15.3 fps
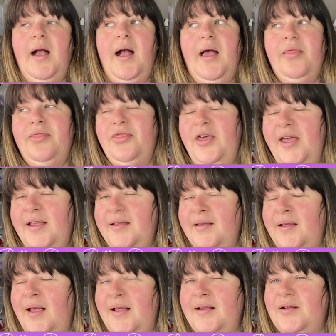
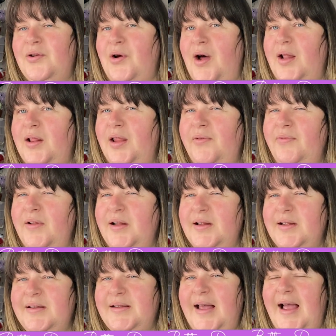This has got a lovely
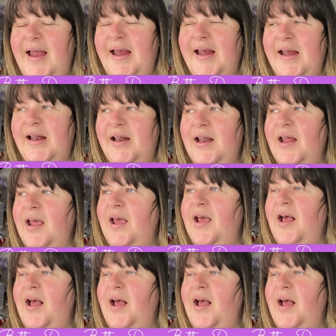design.